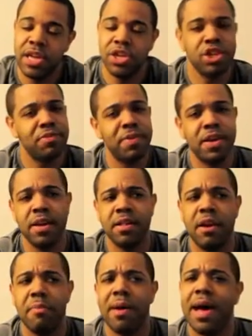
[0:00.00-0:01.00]
just
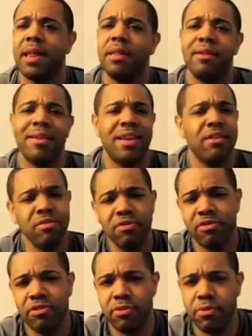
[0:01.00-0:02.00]
because our bodies are not
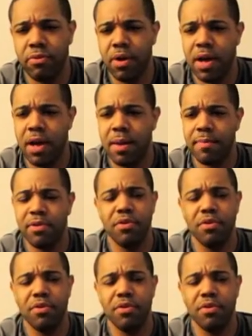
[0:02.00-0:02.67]
used to um,